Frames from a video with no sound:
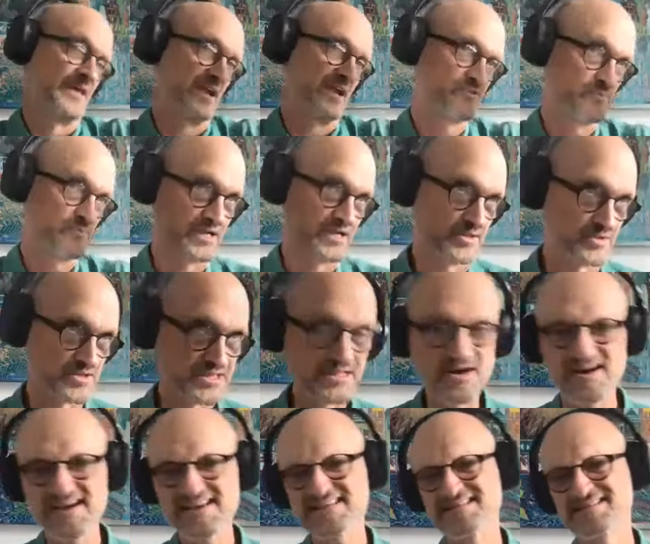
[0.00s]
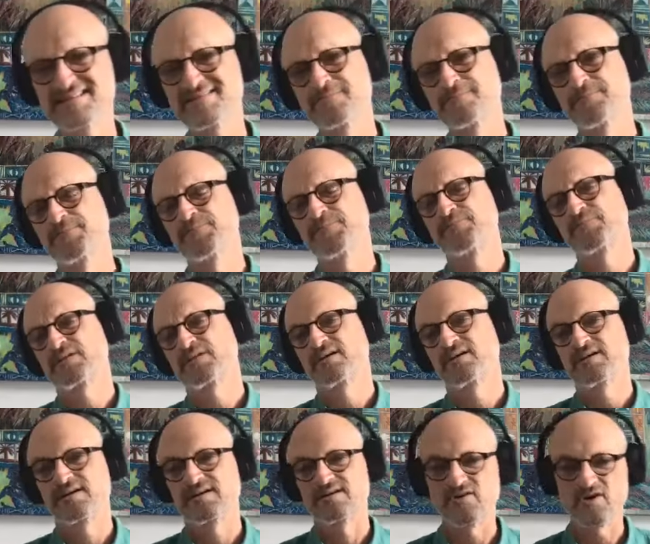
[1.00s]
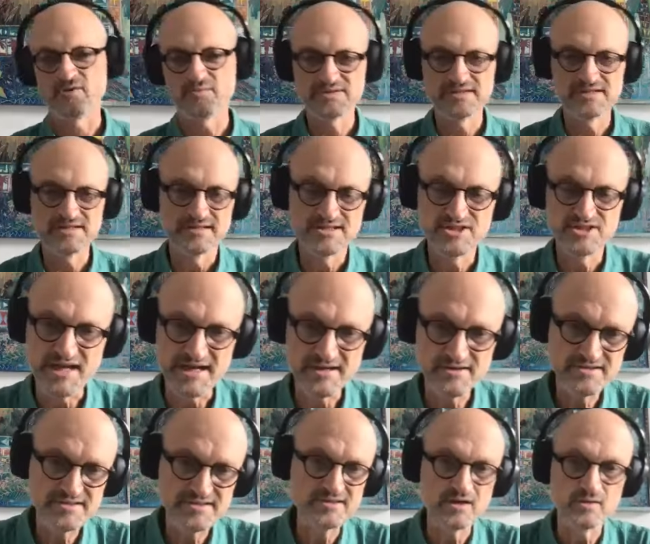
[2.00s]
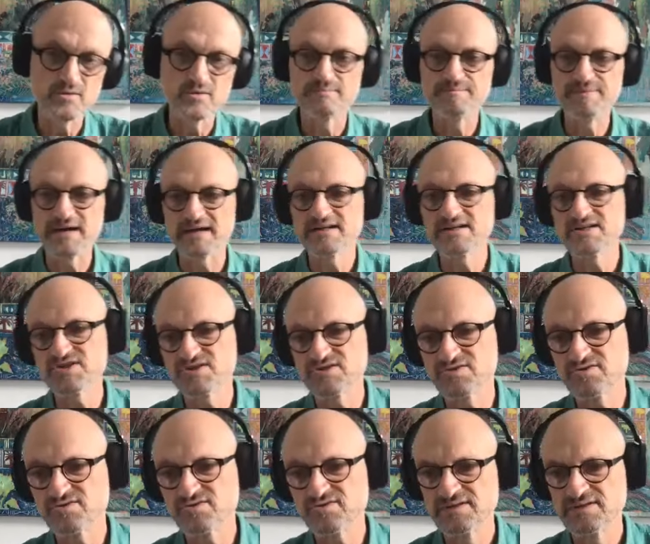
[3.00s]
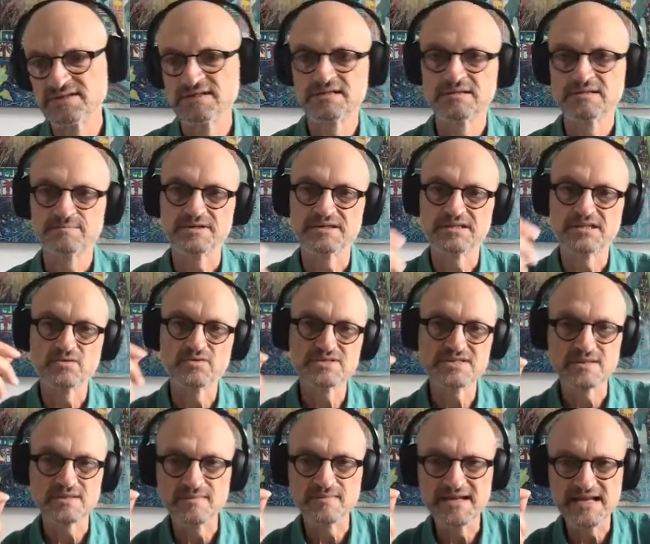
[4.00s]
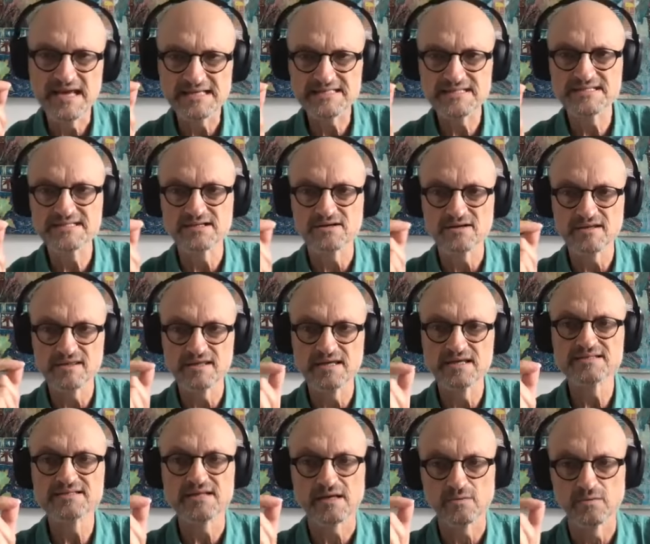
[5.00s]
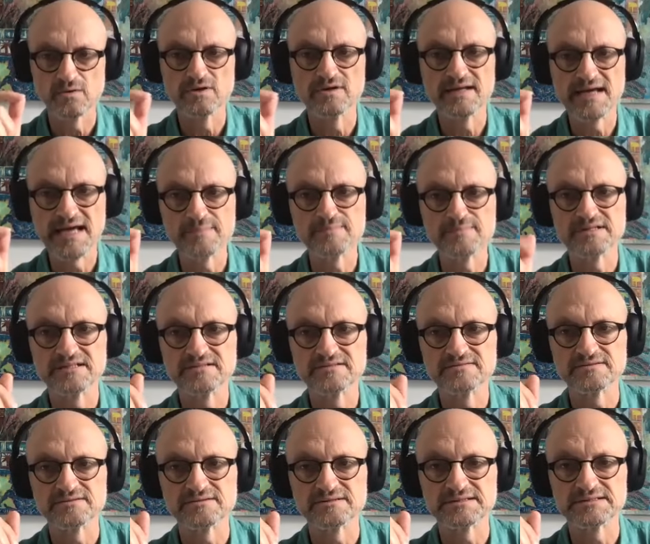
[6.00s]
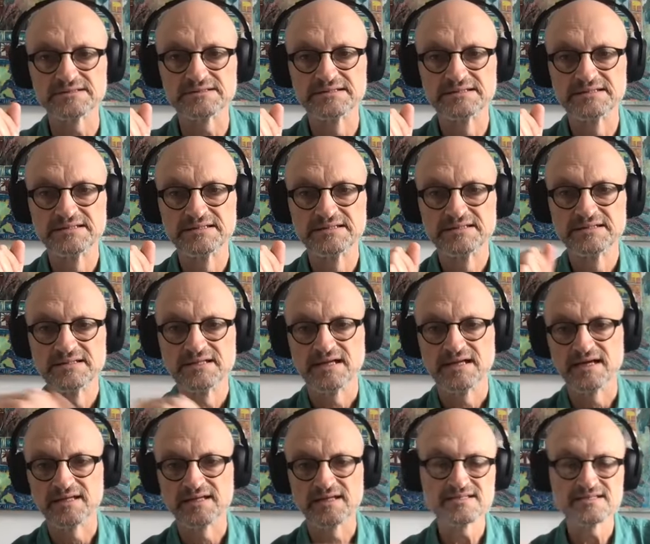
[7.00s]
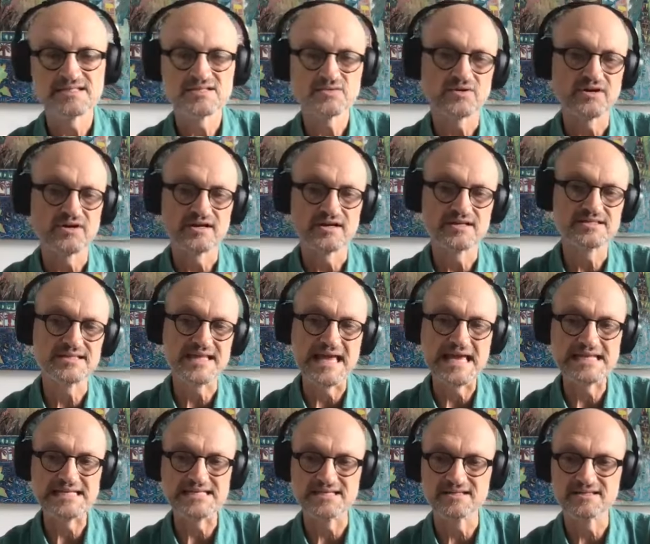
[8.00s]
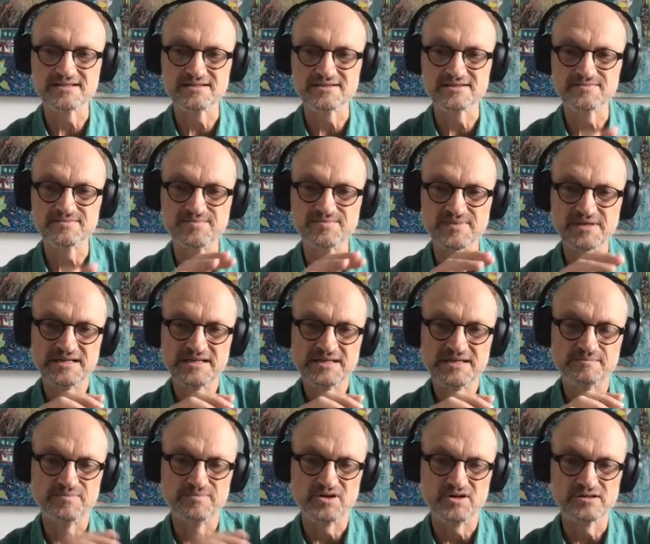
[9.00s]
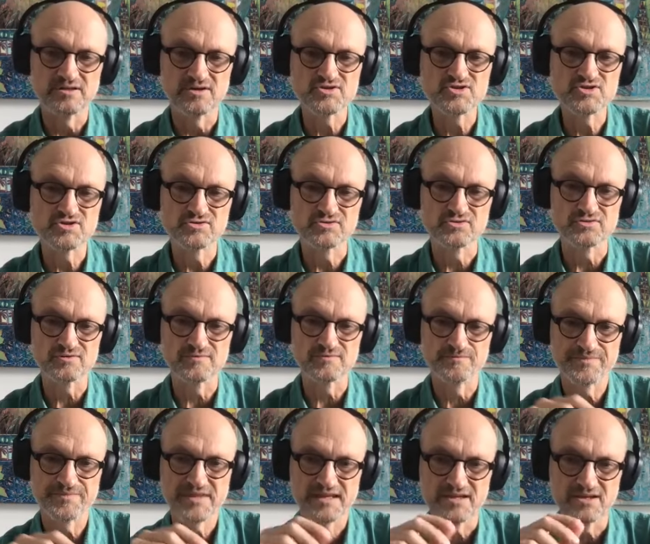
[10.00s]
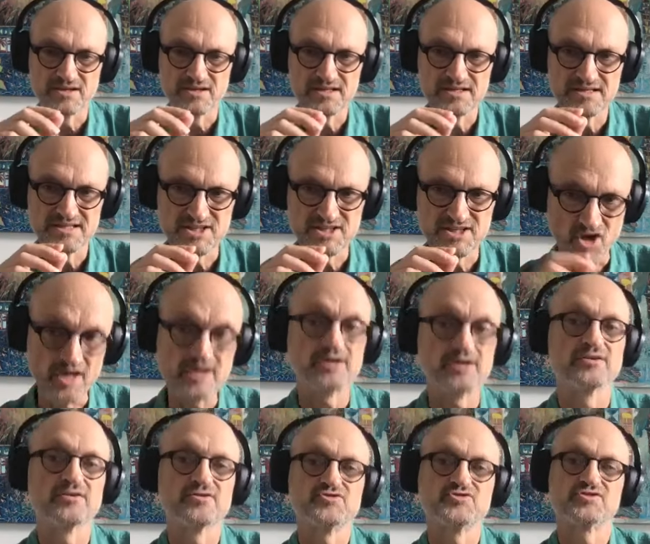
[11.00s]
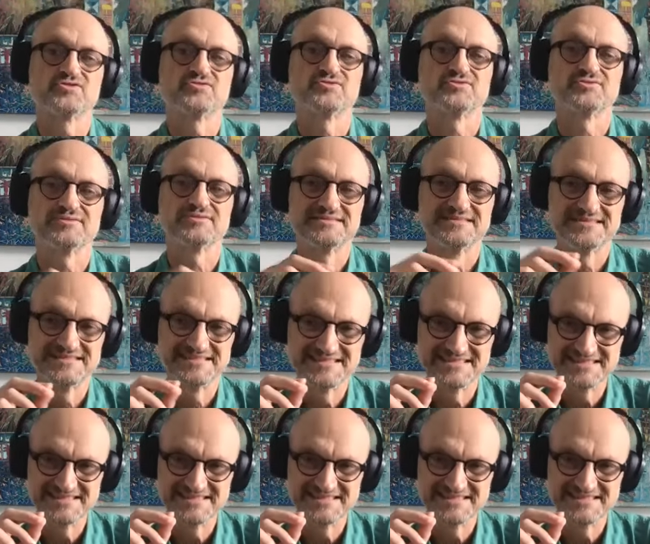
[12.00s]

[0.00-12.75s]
Everybody was nice. No one shouted, no one punished you, but there were some necessary things that weren't happening for you. And this is where understanding the biological, psychological,